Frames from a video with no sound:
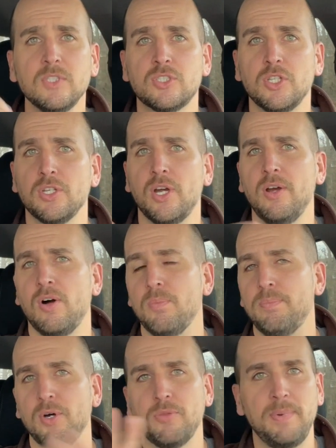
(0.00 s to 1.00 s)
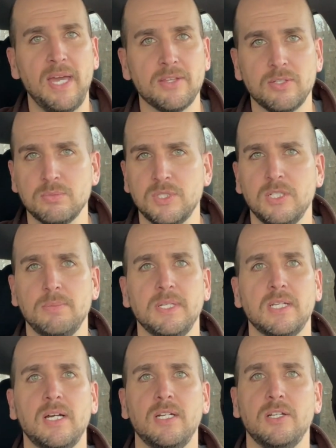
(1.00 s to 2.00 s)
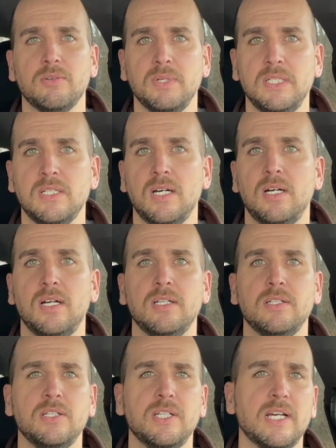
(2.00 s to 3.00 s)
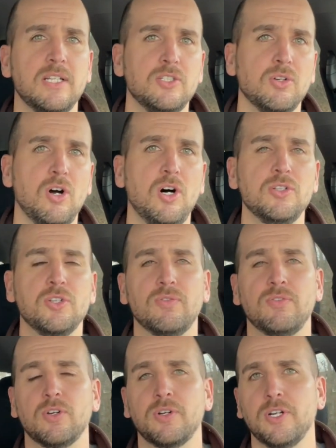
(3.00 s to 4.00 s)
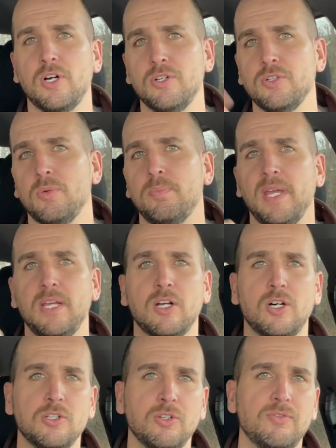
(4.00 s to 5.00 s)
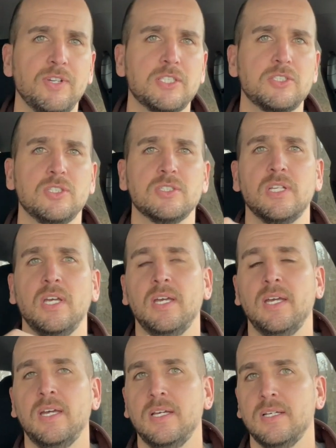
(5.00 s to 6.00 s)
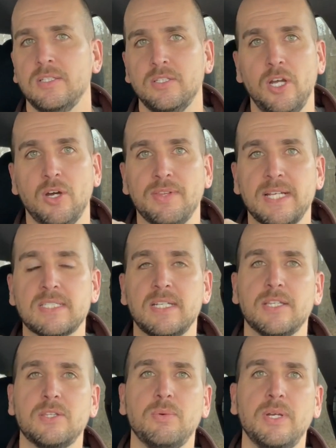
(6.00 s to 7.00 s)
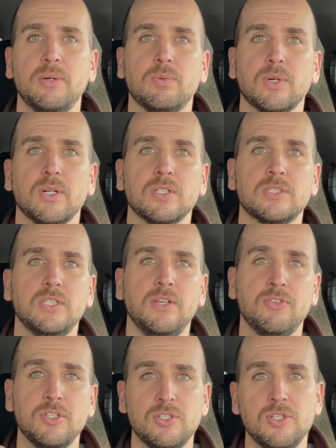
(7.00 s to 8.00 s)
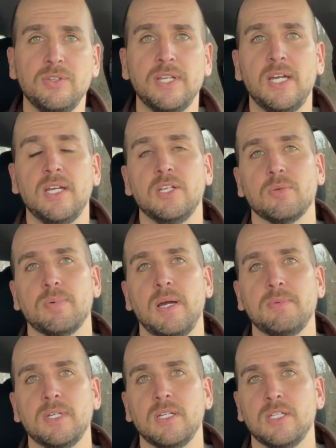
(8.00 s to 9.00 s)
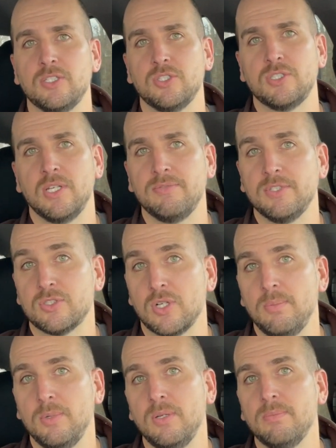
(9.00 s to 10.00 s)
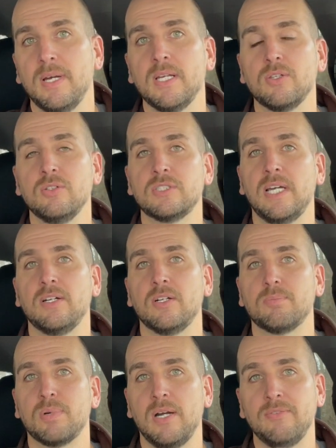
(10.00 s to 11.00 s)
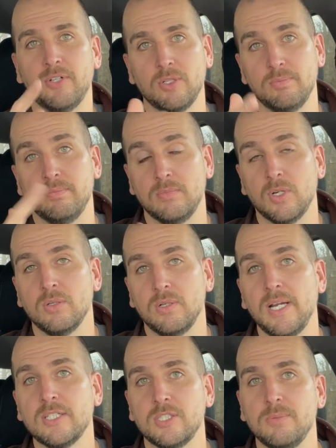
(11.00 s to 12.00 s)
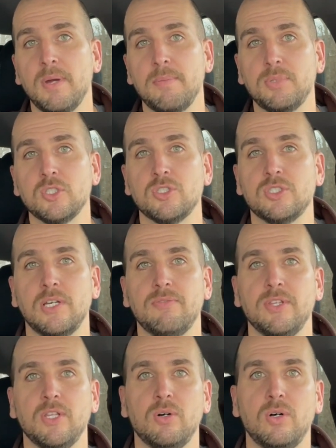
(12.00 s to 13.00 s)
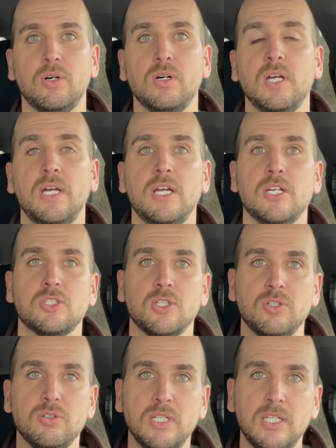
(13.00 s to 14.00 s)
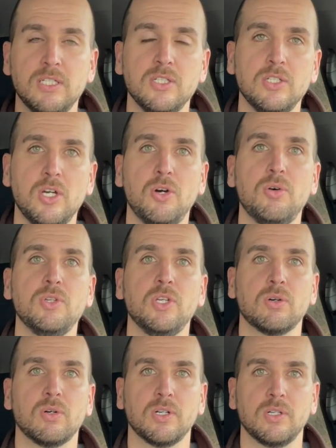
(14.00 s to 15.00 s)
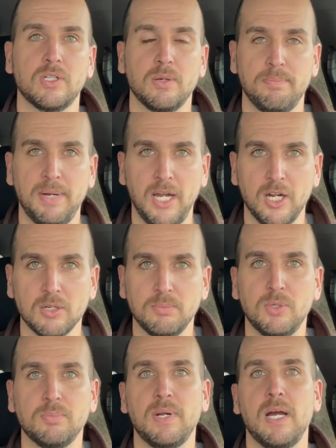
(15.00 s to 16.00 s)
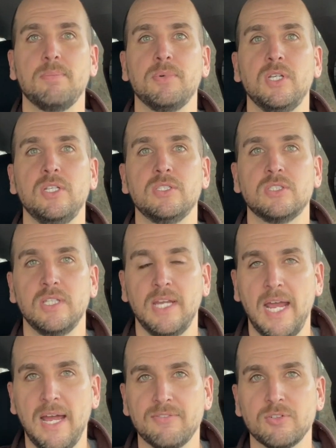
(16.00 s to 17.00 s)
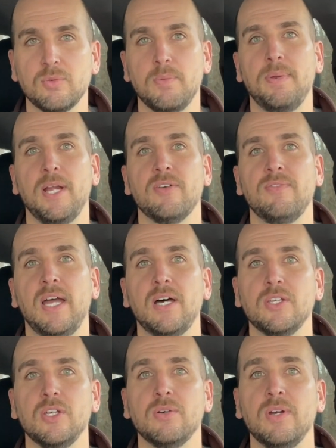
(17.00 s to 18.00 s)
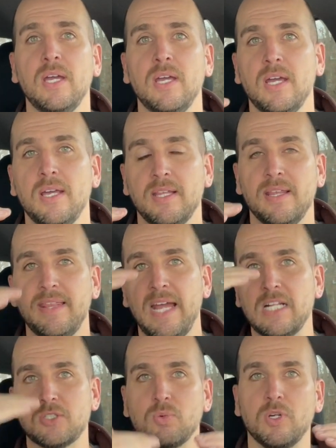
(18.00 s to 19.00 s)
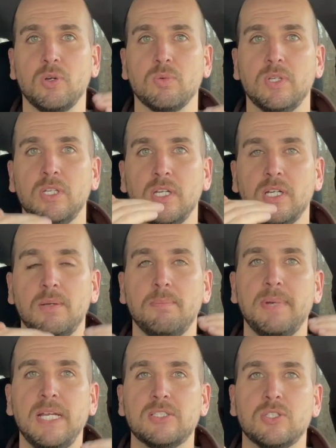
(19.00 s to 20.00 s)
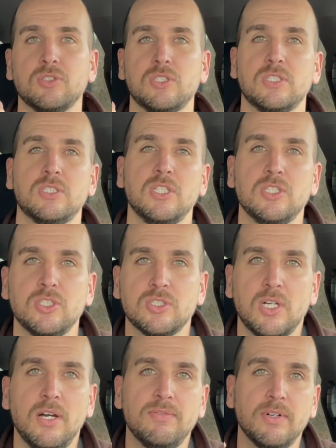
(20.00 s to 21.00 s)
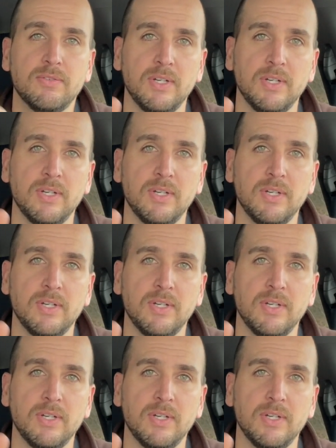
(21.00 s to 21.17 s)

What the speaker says: So both bathrooms need to be gutted and redone, and you got to do all new flooring, all new paint, all new fixtures. No, that's not the way it works. If you do that, you're probably going to get yourself in trouble and might lose out on profit, or actually might put yourself in the hole. So you need to know your comparable properties, the after repair value, and then that's where you're really going to base those decisions off of.